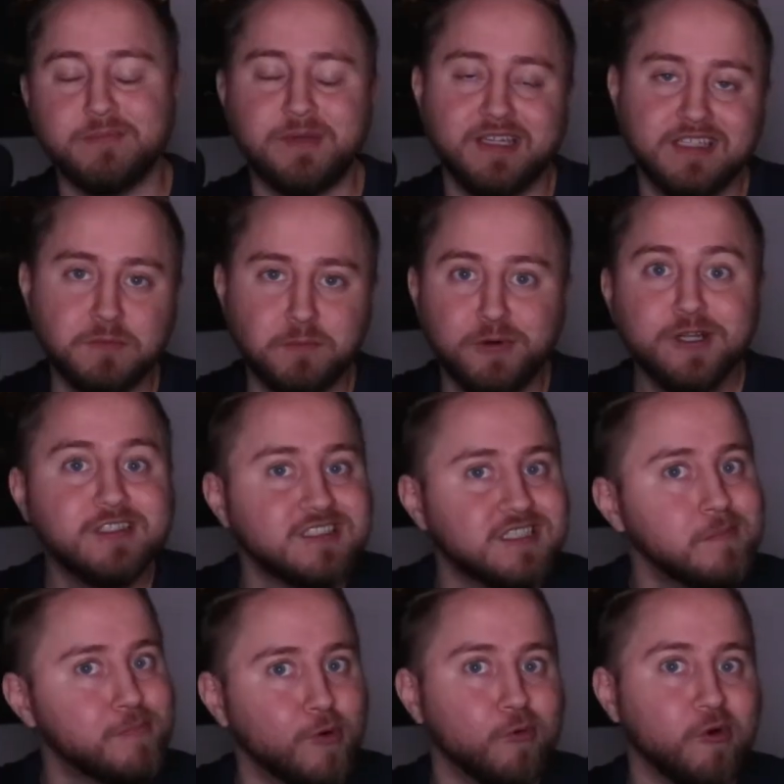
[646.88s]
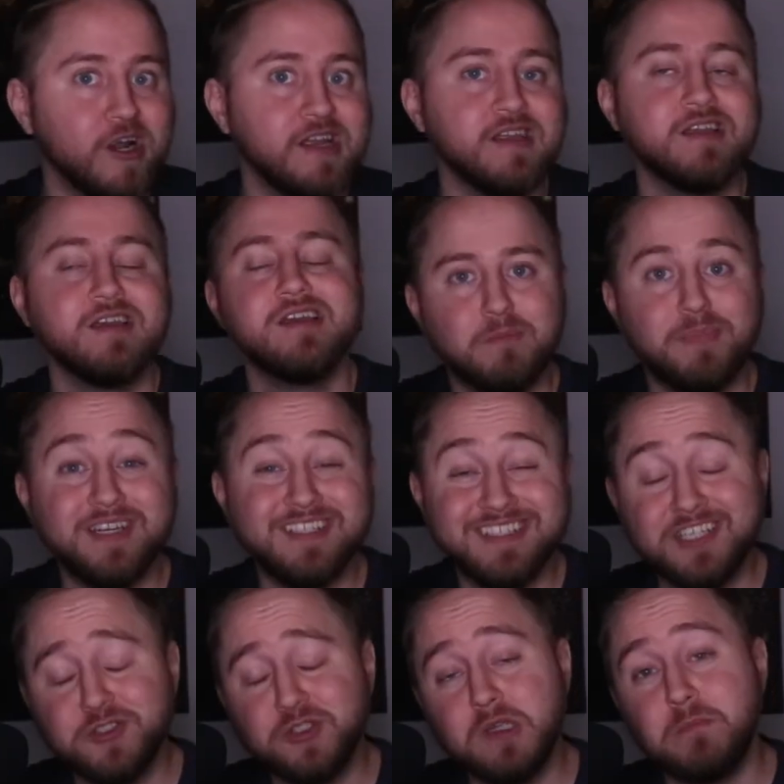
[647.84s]
I mean, it's pretty simple, right? But
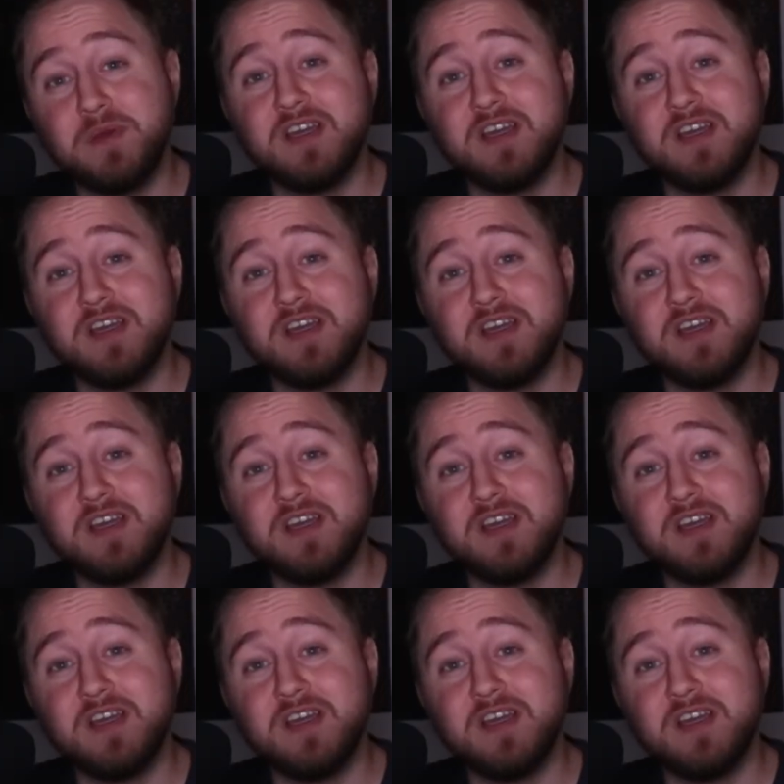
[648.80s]
essentially,